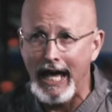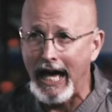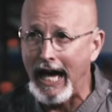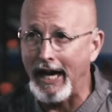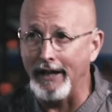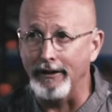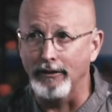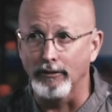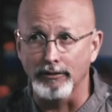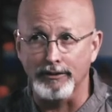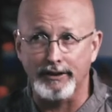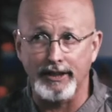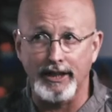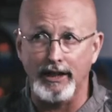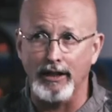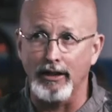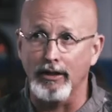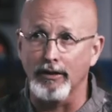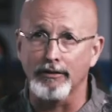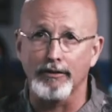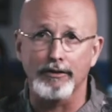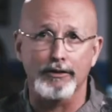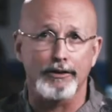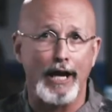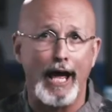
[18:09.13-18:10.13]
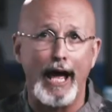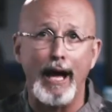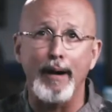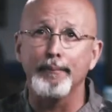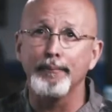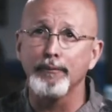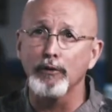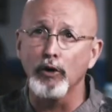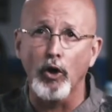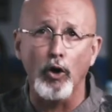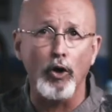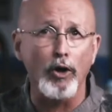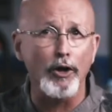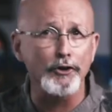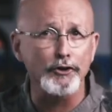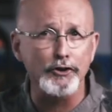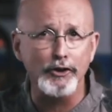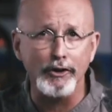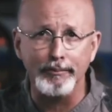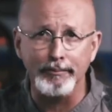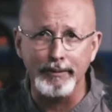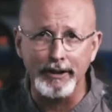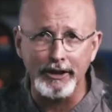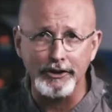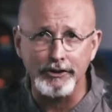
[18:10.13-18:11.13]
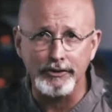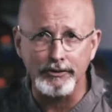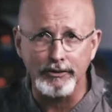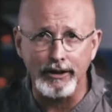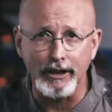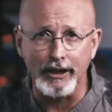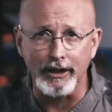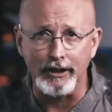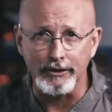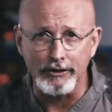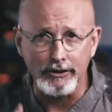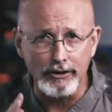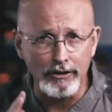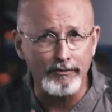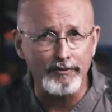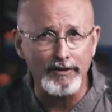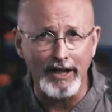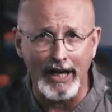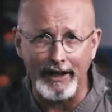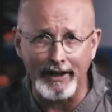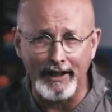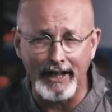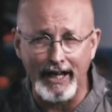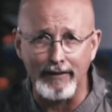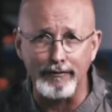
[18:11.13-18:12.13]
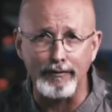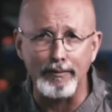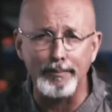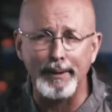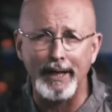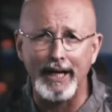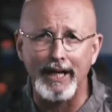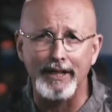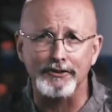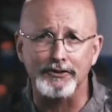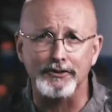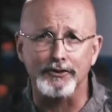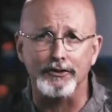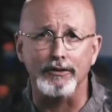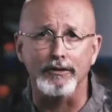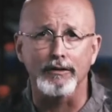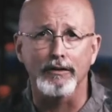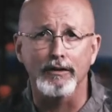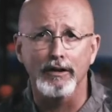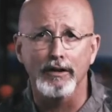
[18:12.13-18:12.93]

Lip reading: I don't care how large your ministry is, you've got to have a pastor.